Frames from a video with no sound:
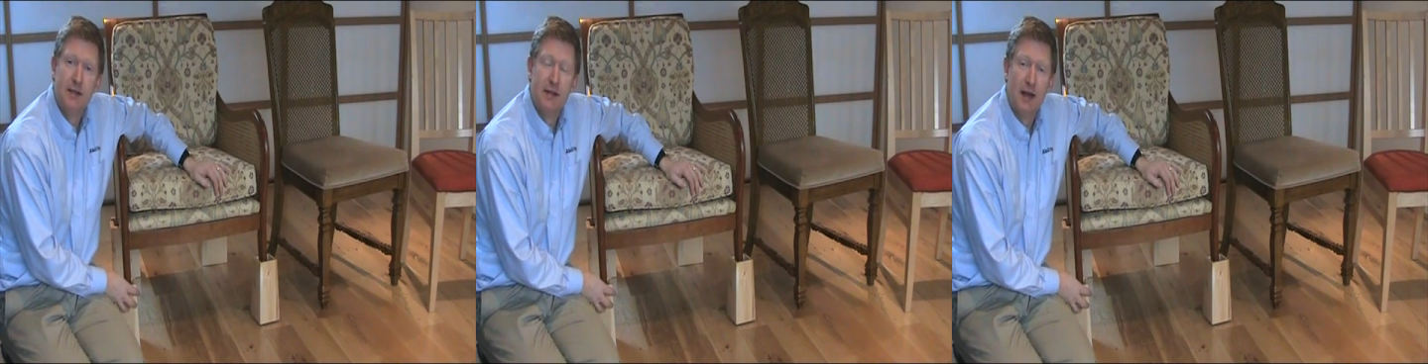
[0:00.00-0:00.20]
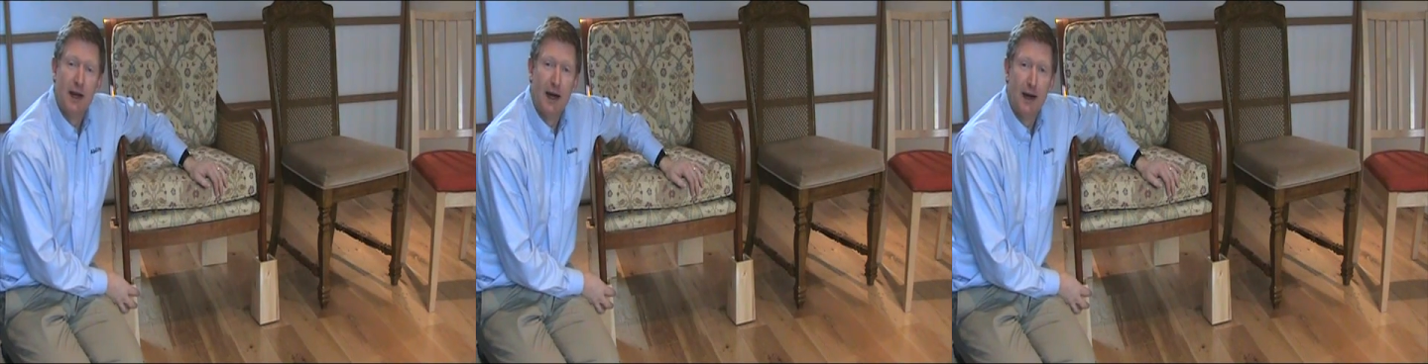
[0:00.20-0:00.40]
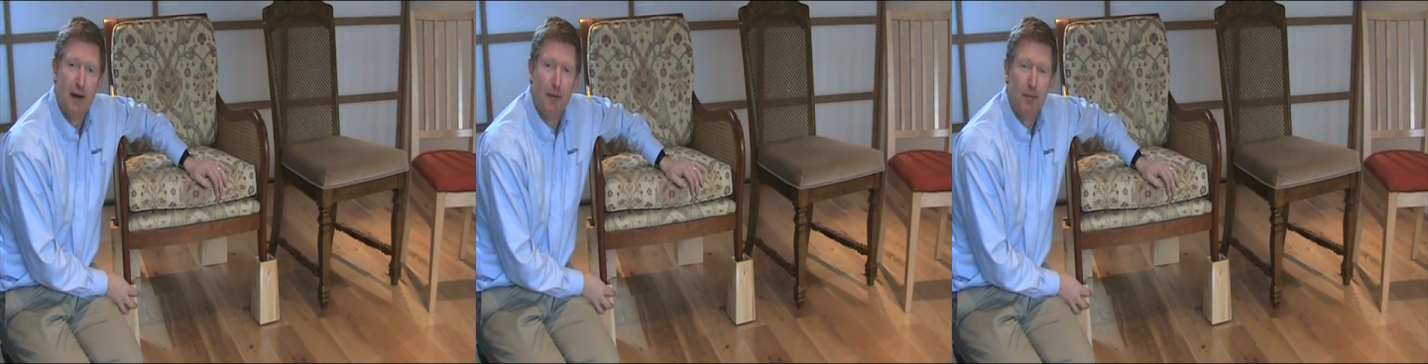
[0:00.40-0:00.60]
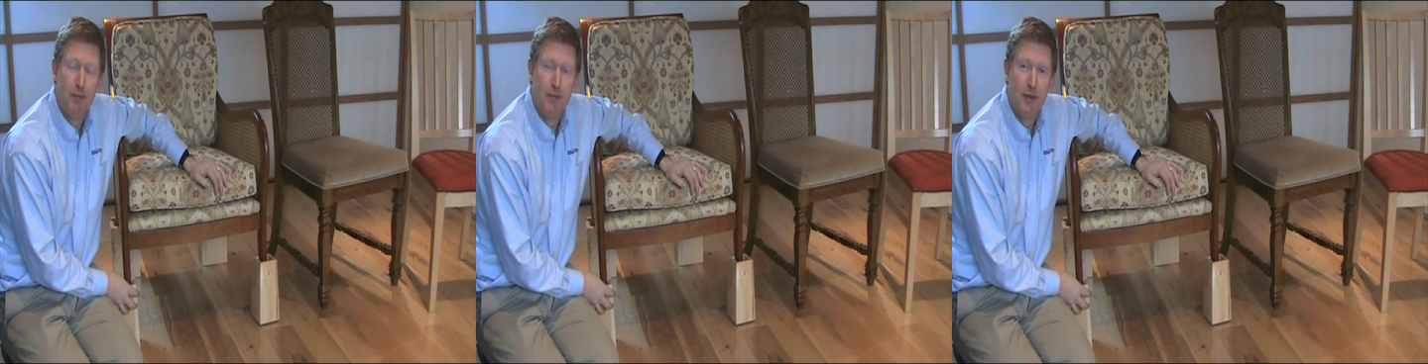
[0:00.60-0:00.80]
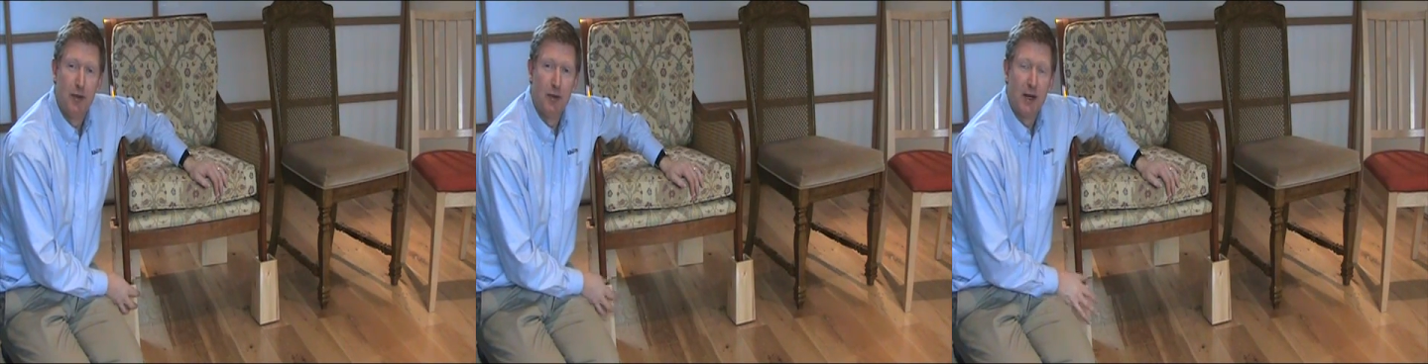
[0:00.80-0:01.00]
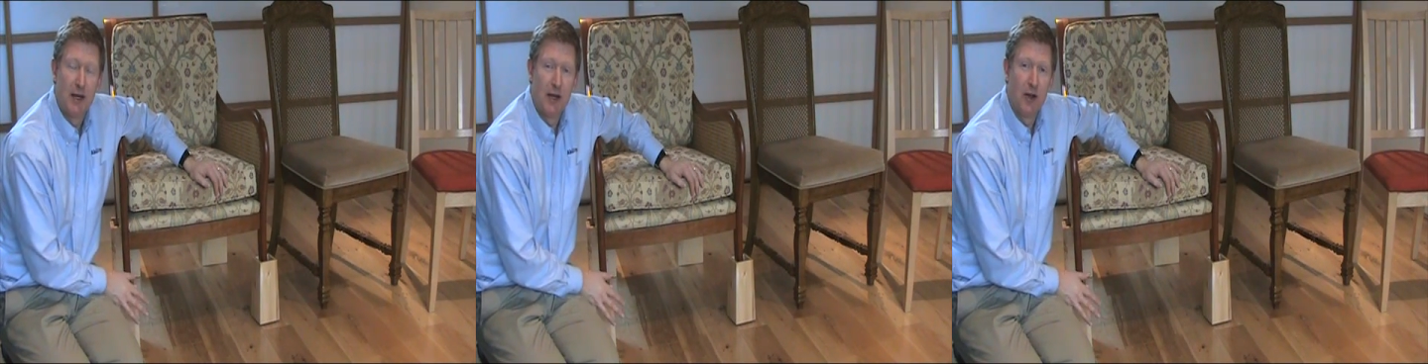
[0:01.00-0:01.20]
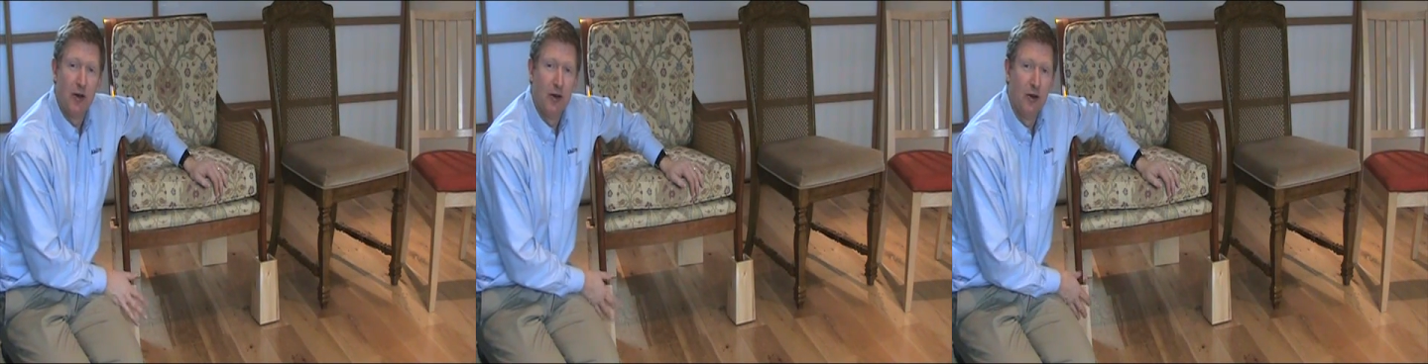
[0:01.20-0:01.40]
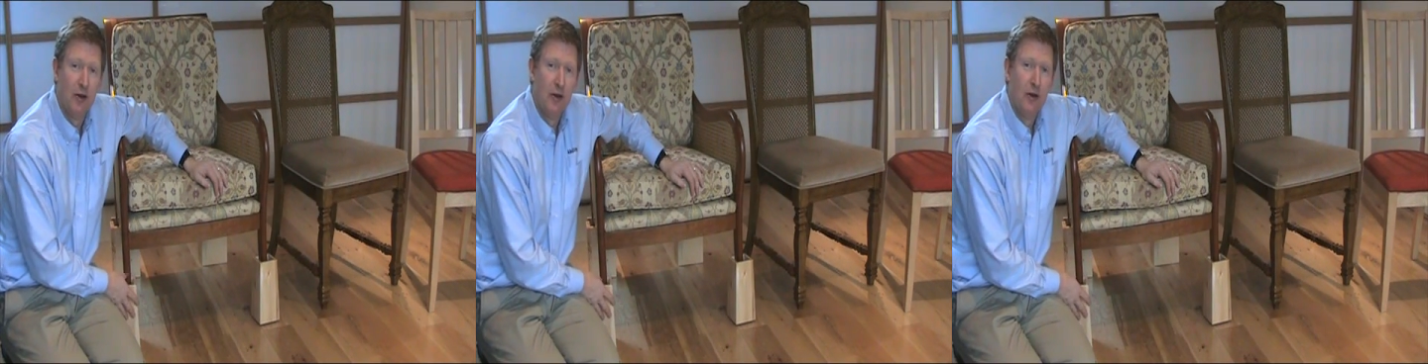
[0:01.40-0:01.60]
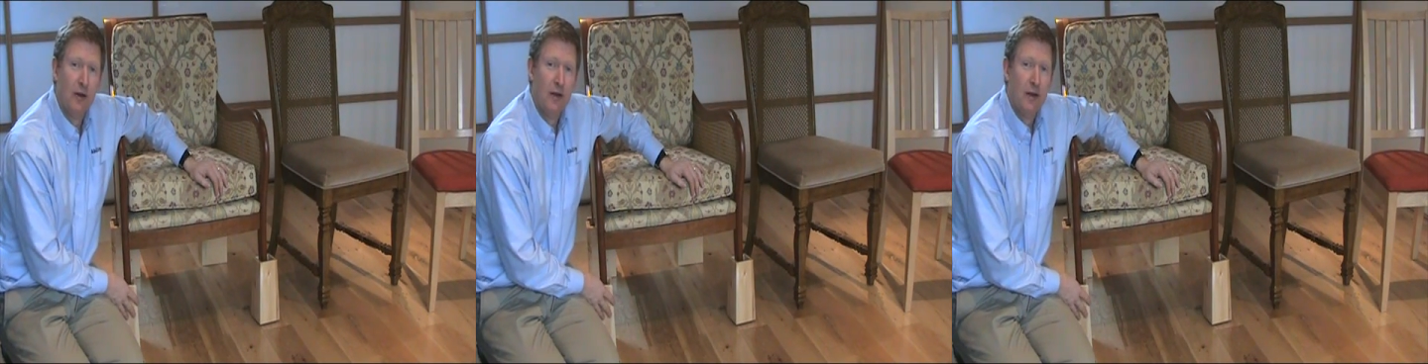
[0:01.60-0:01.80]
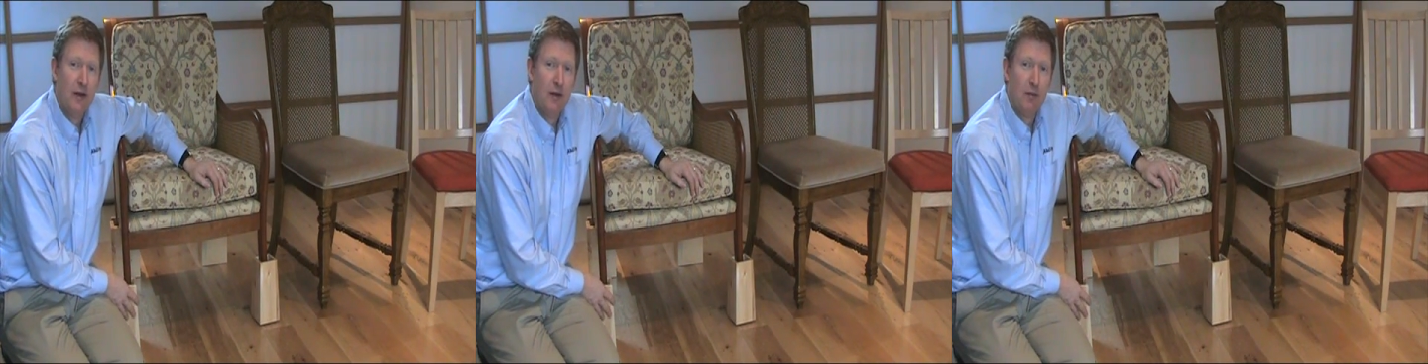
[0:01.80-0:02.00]
the REKO
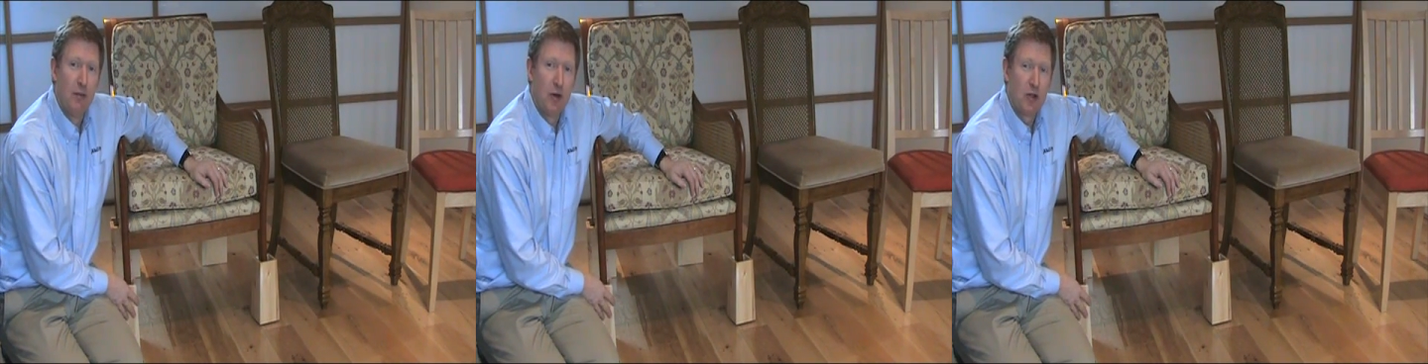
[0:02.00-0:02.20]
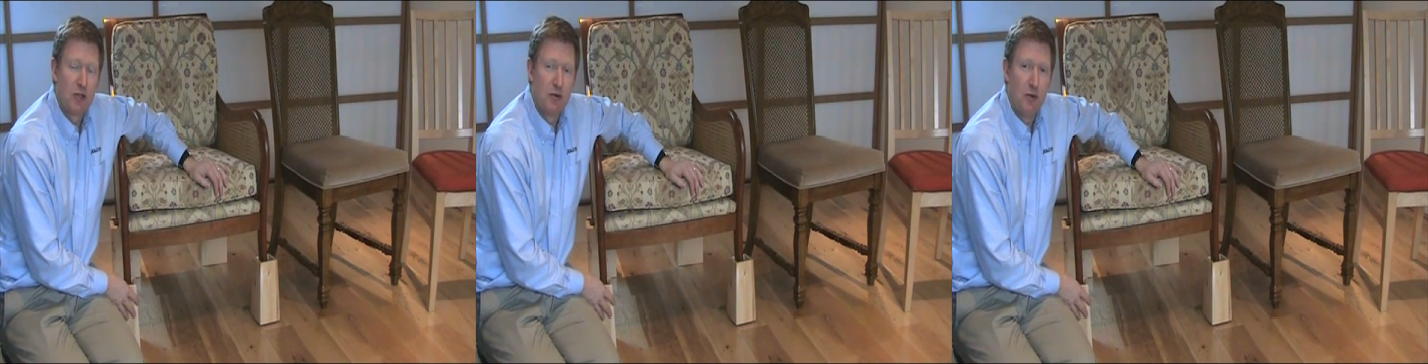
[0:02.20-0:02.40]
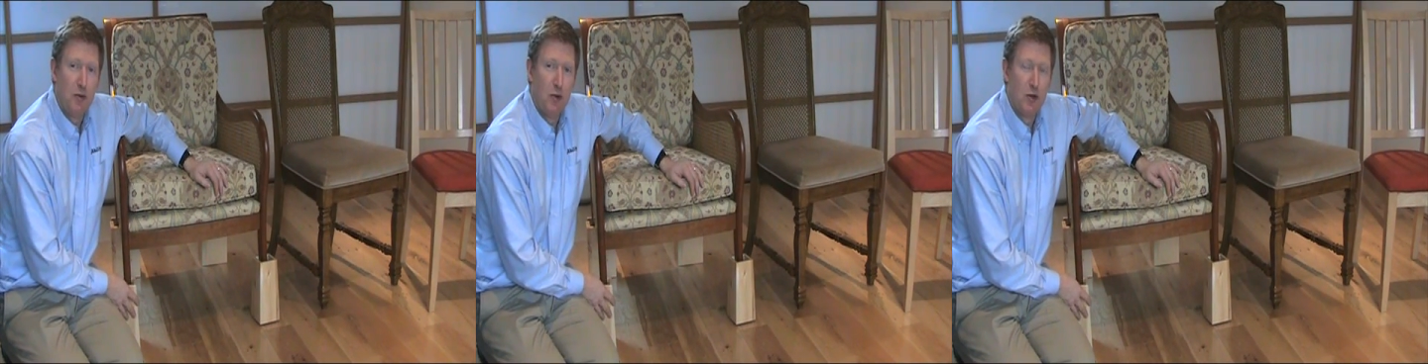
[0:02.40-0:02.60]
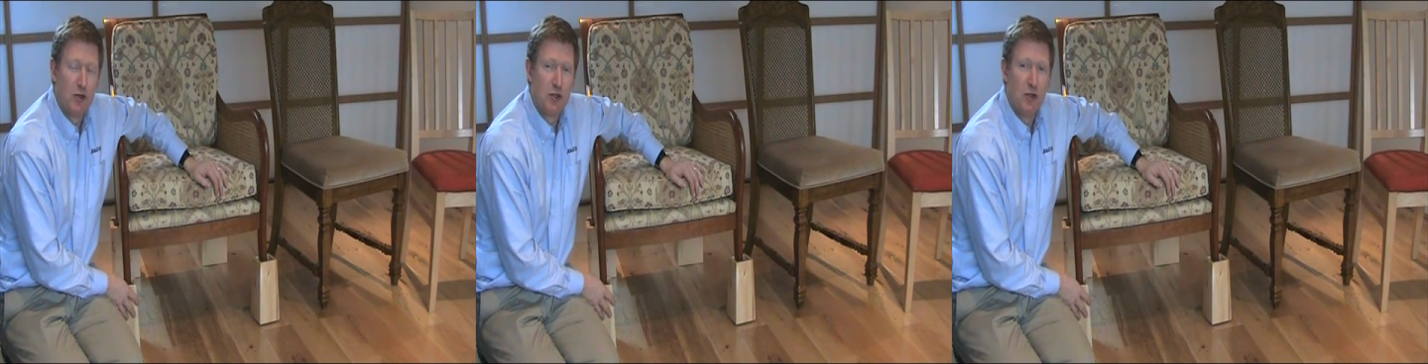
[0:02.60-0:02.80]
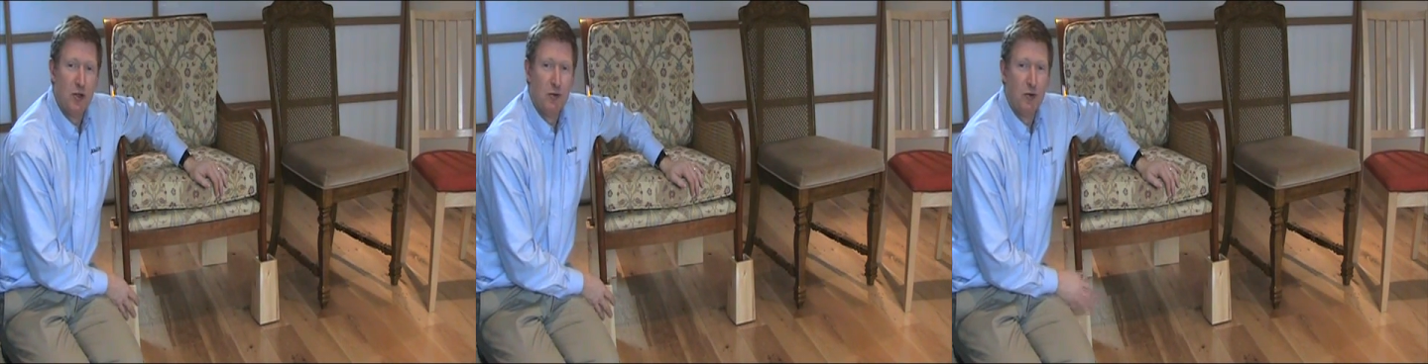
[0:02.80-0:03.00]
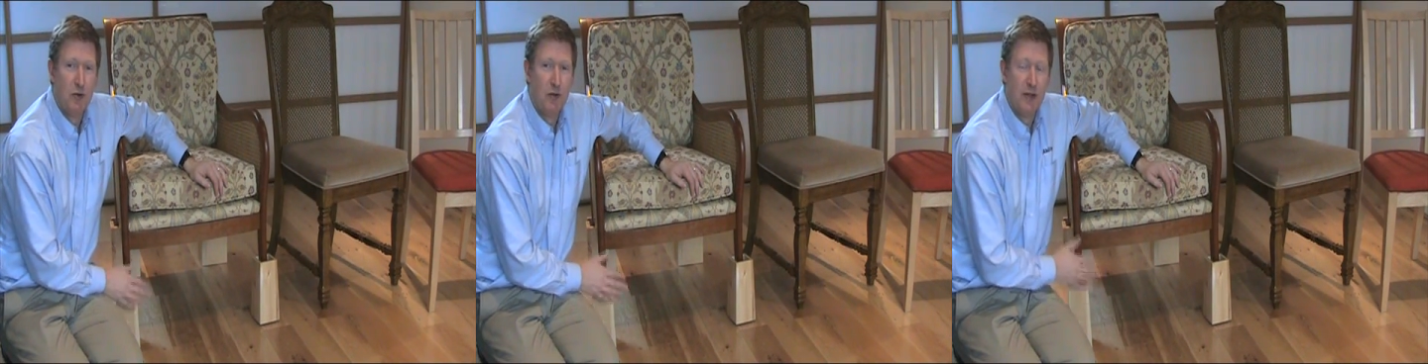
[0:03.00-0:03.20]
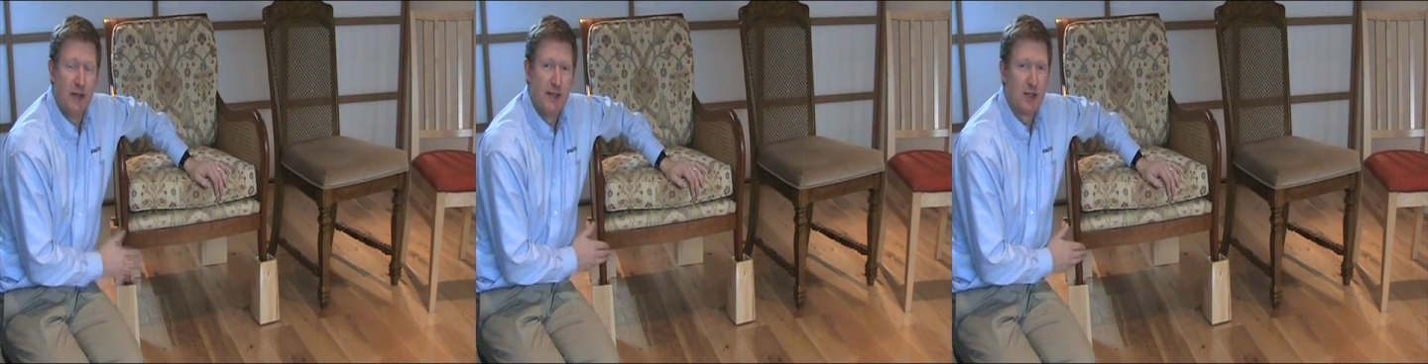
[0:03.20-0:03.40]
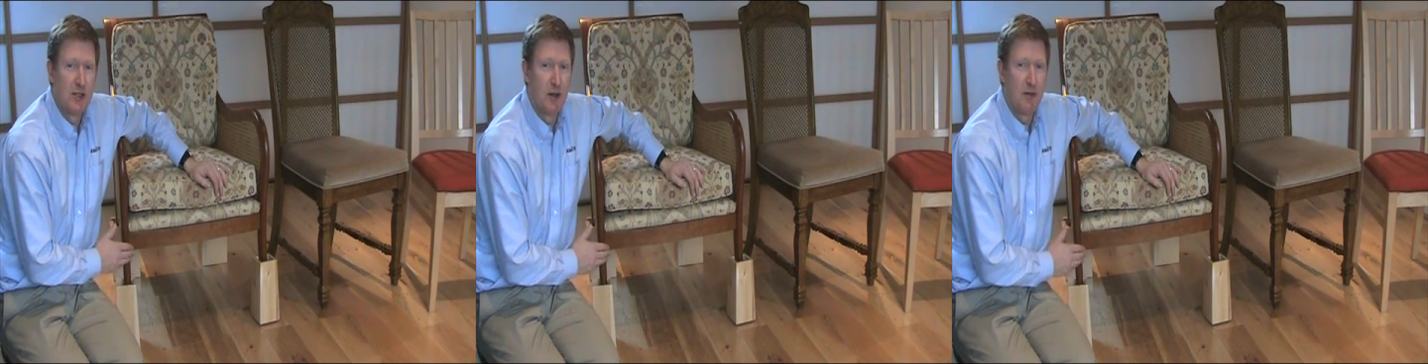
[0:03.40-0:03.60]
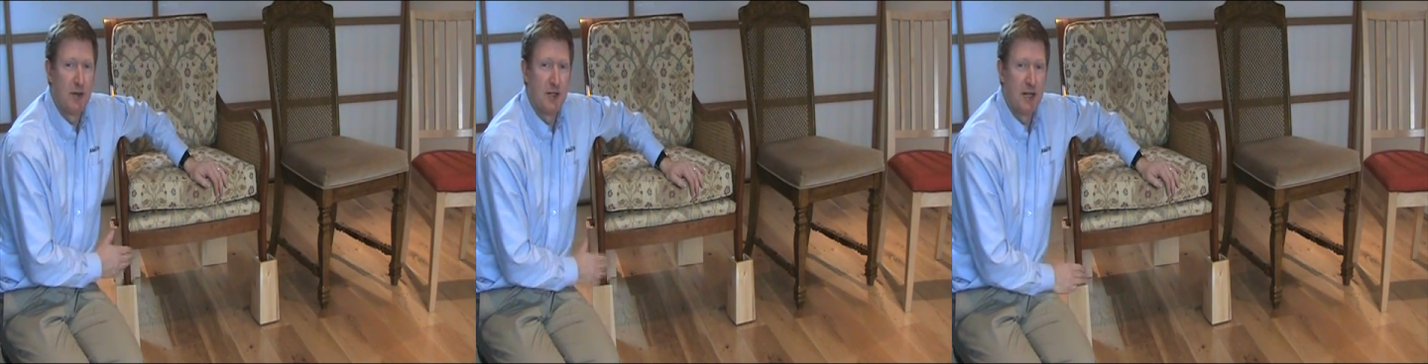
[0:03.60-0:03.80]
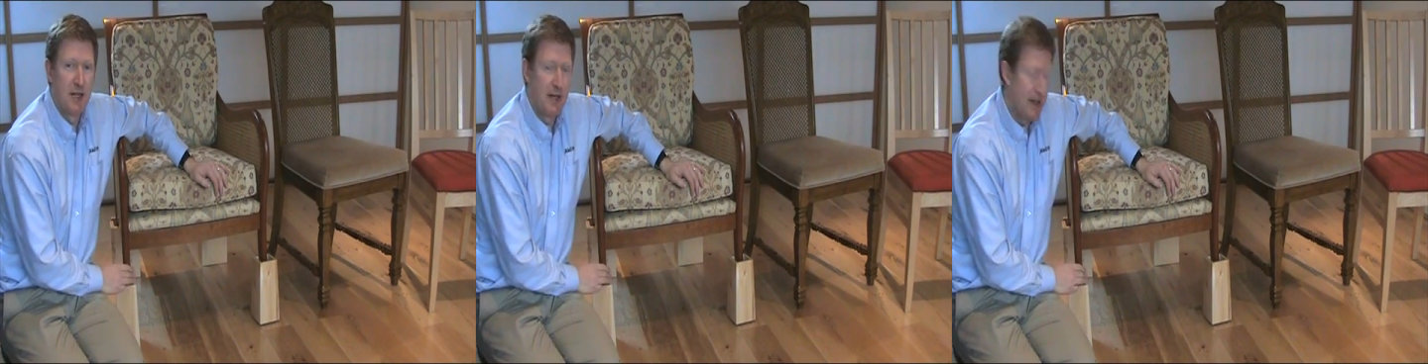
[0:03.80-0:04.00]
blocks would be more suitable for this type of
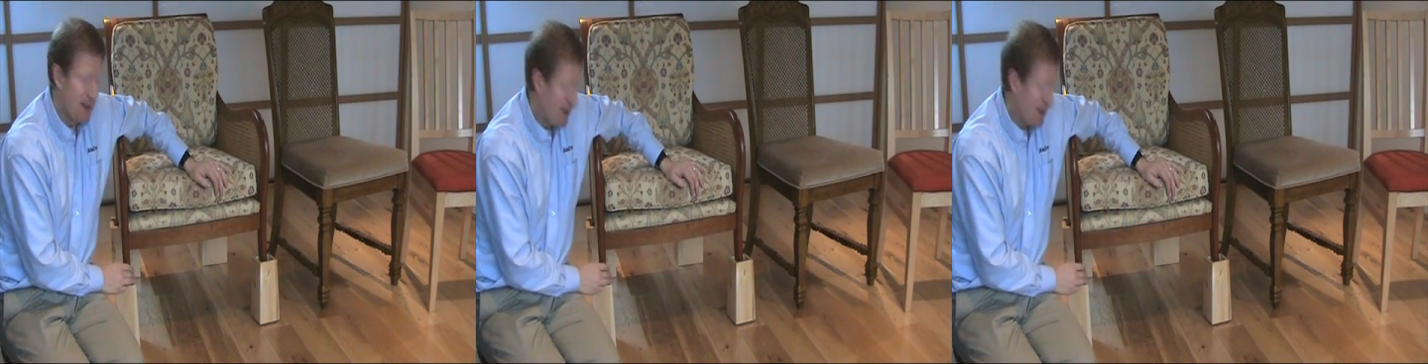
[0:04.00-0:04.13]
chair